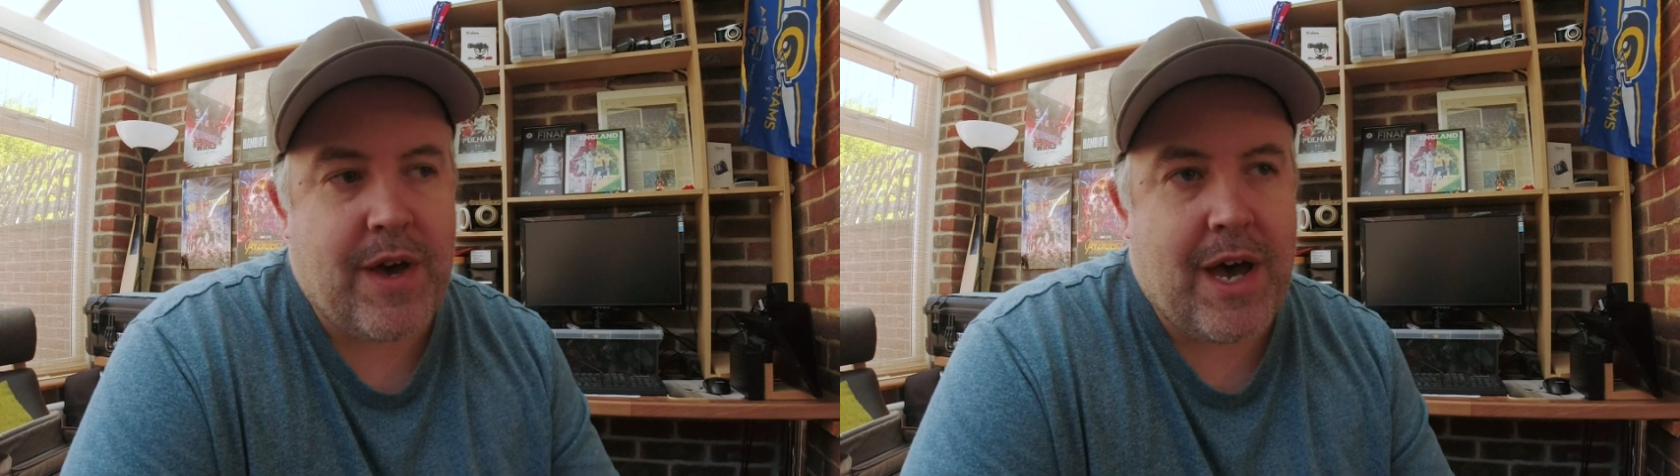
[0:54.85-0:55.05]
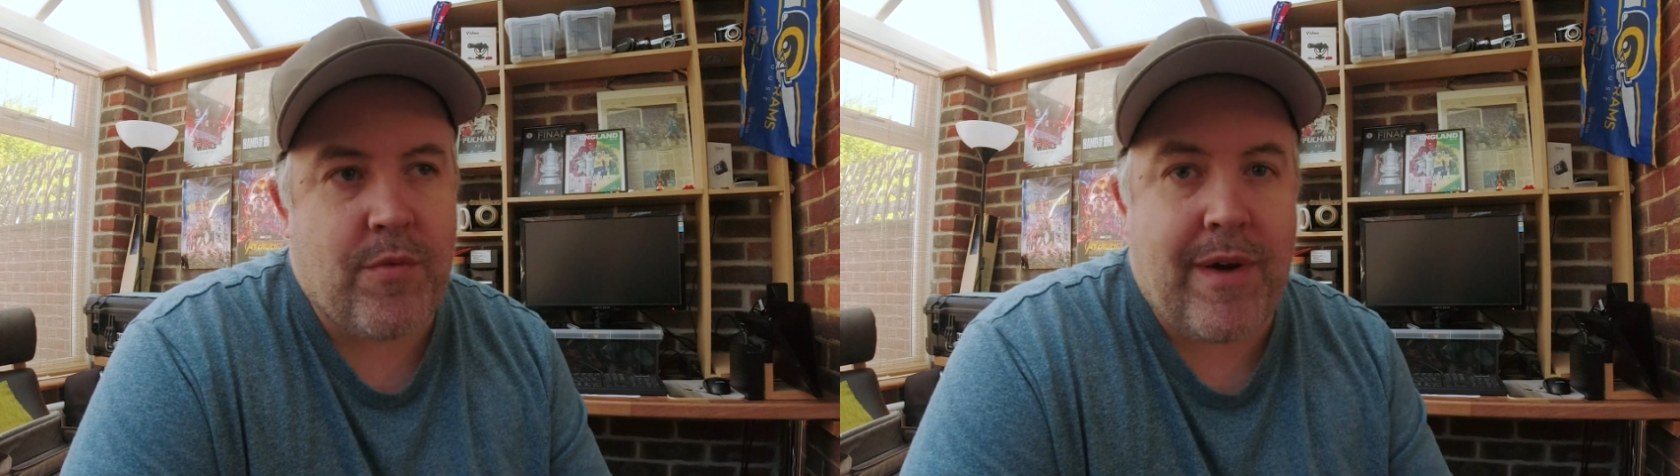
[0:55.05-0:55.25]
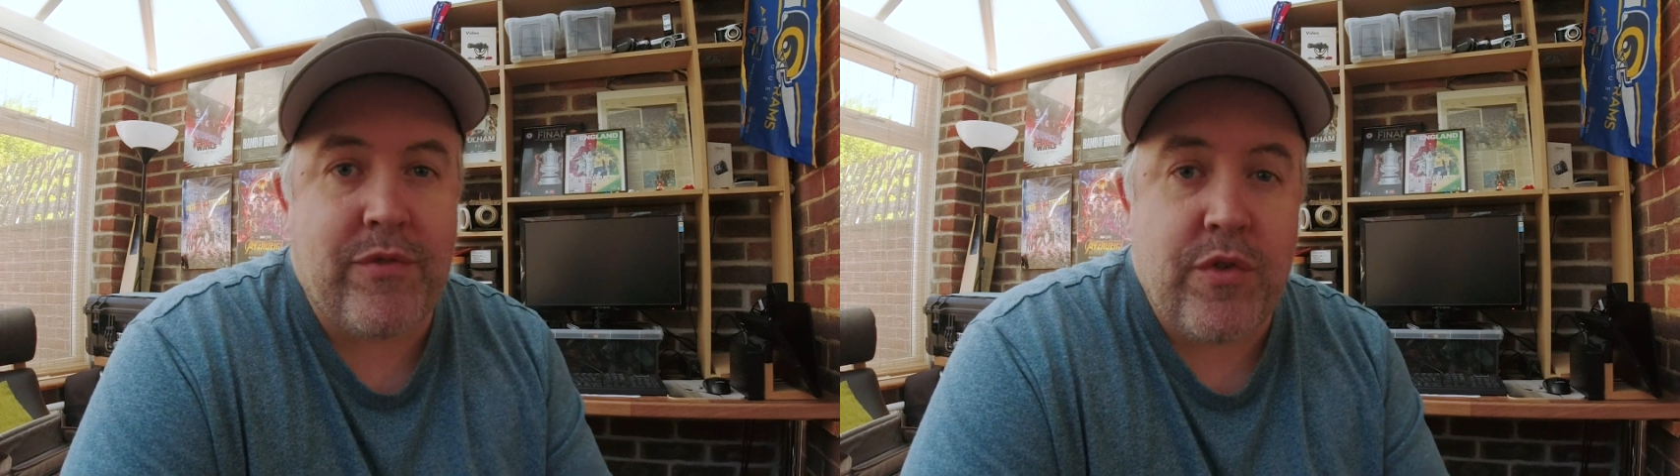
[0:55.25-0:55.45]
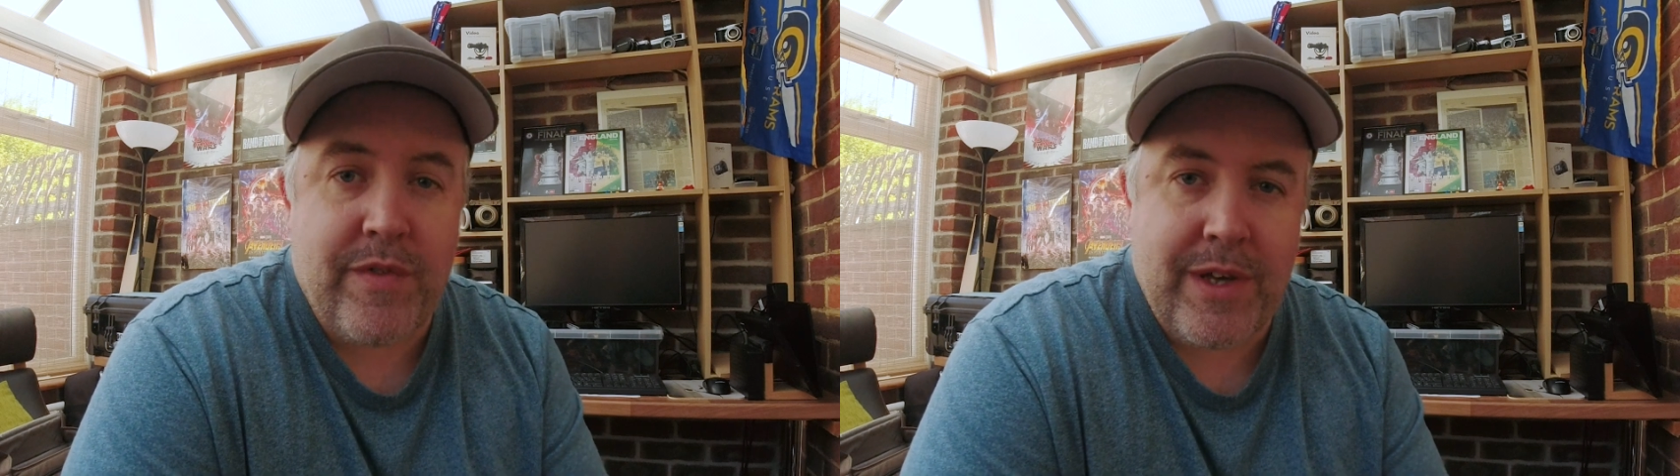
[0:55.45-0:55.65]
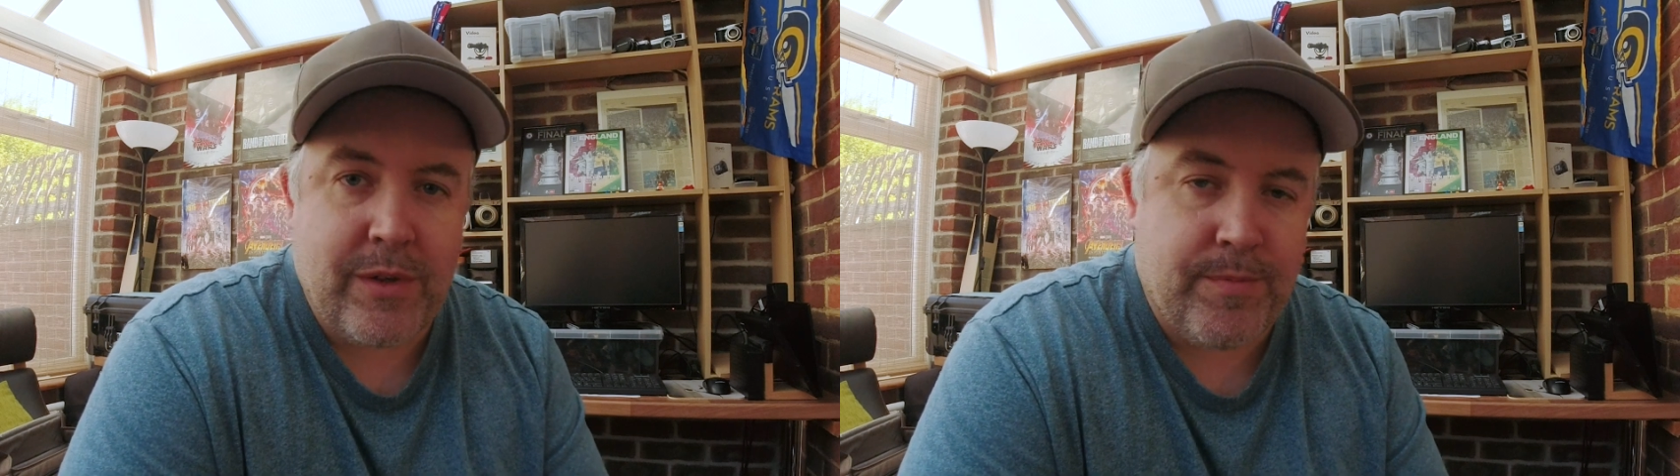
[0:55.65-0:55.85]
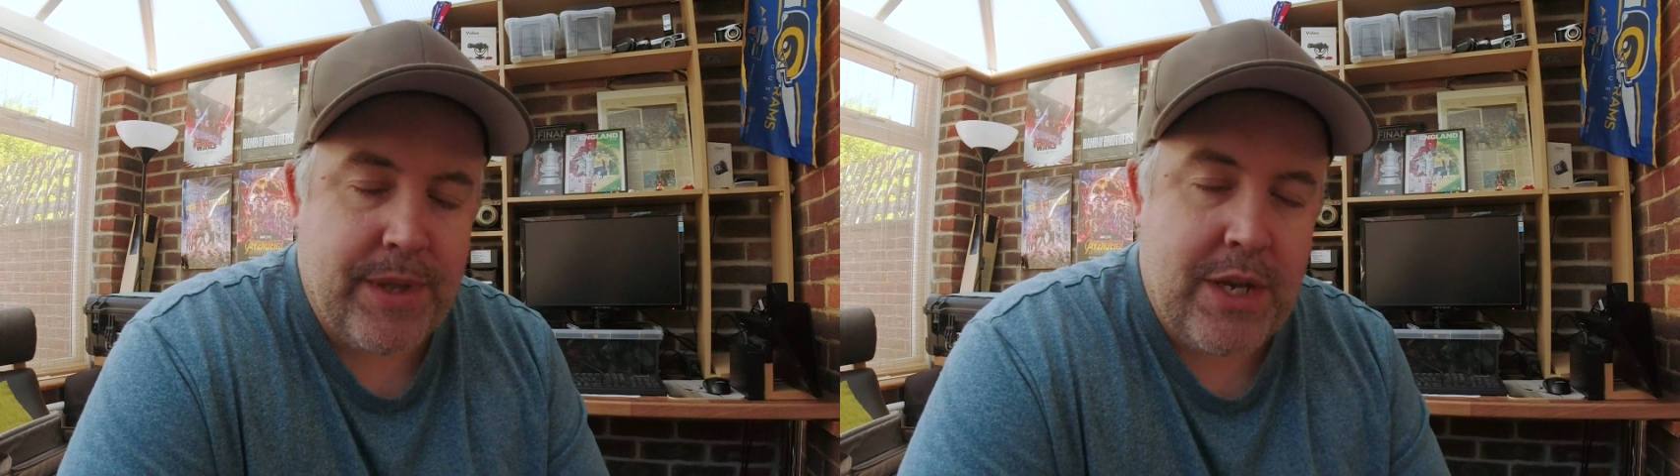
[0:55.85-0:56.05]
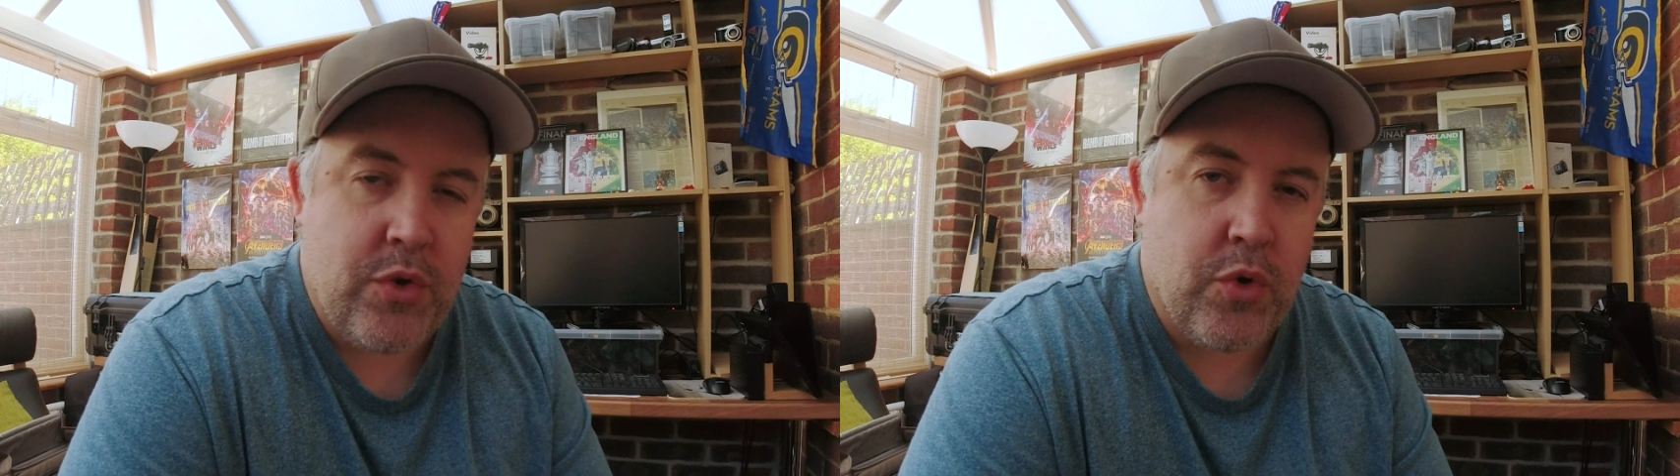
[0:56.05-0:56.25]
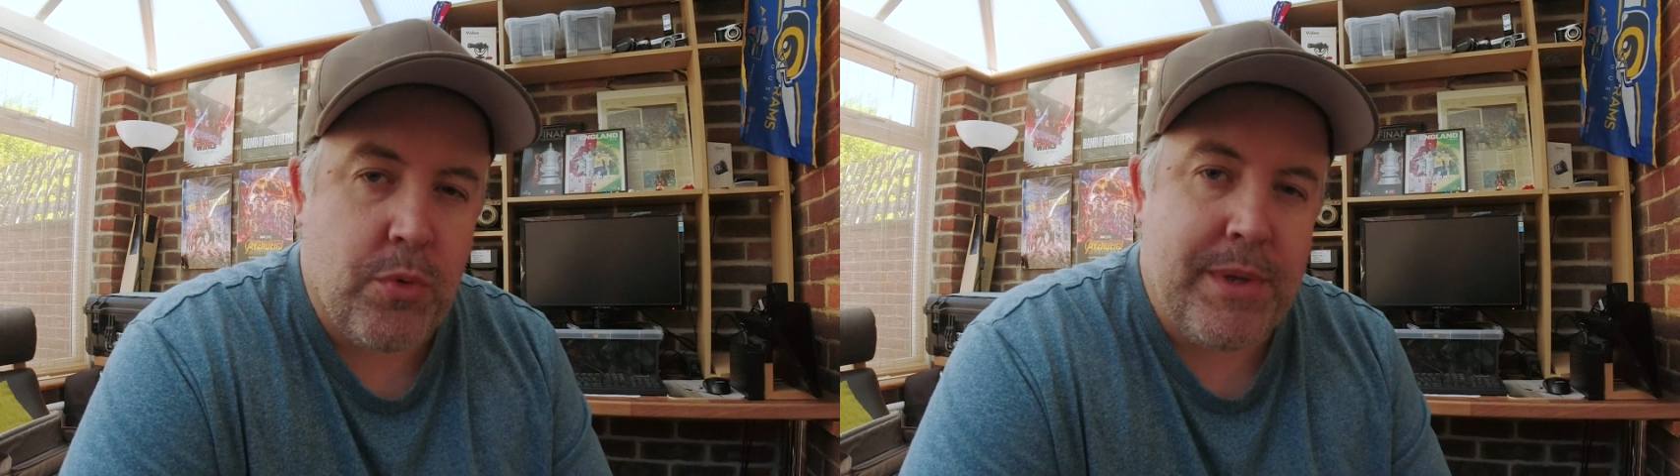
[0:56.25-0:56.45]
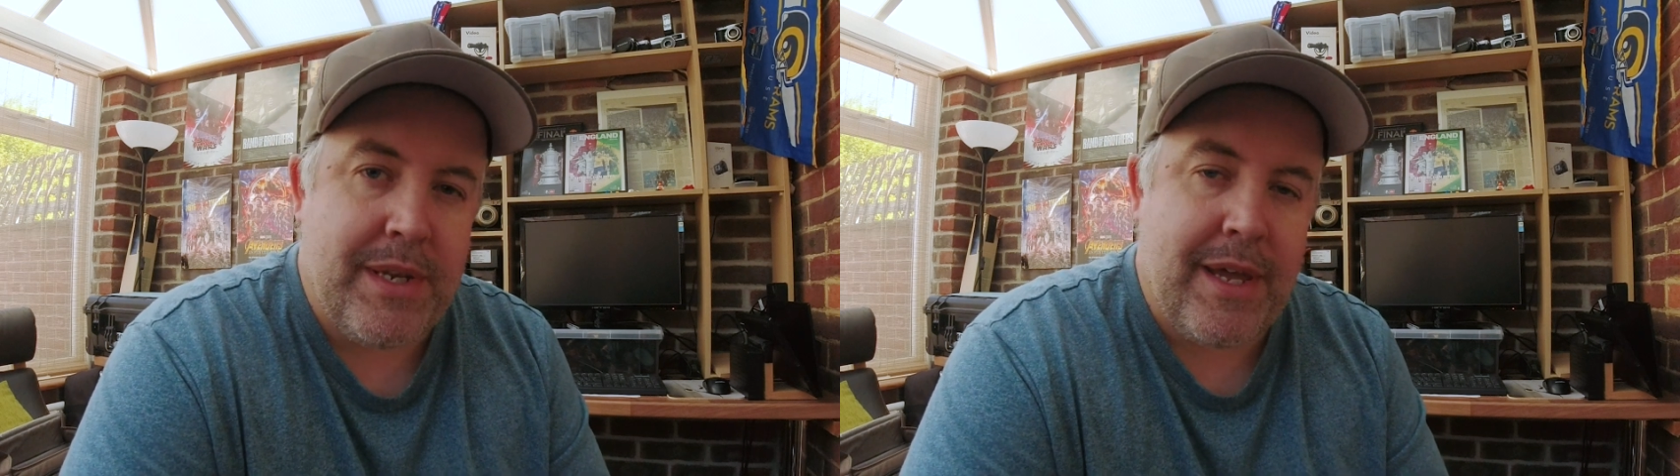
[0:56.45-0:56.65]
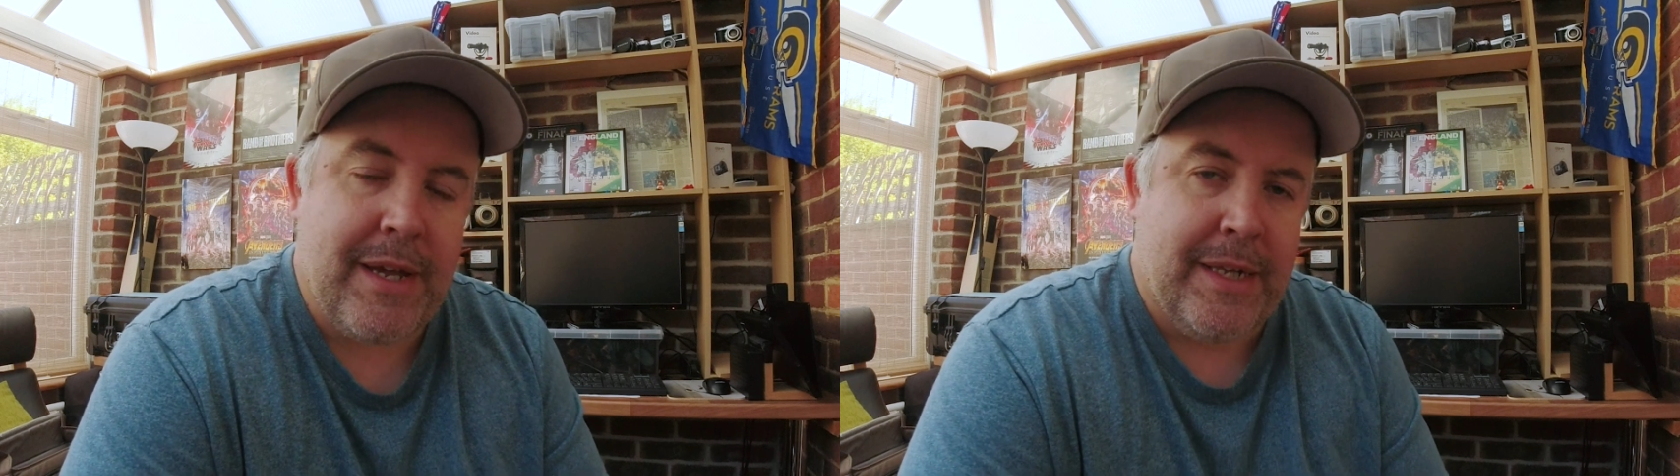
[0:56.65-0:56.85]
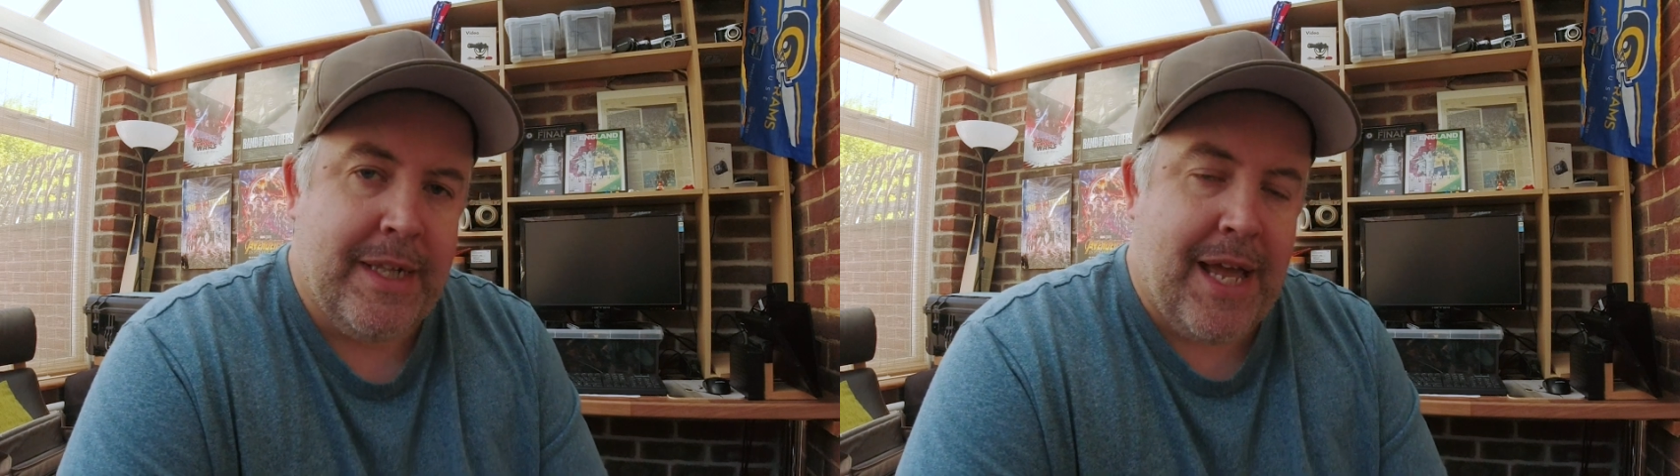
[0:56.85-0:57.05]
Raveneville in Normandy.